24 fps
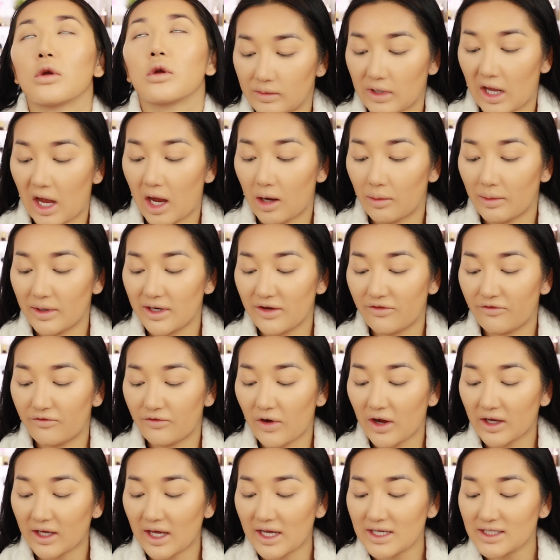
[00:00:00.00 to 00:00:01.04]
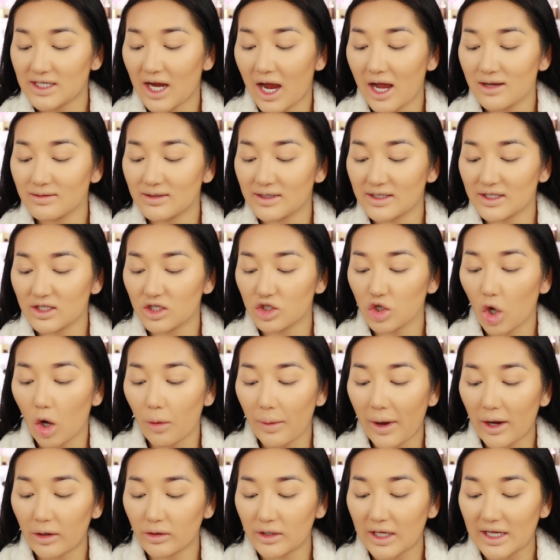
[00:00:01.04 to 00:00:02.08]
How many fucking times does the doorbell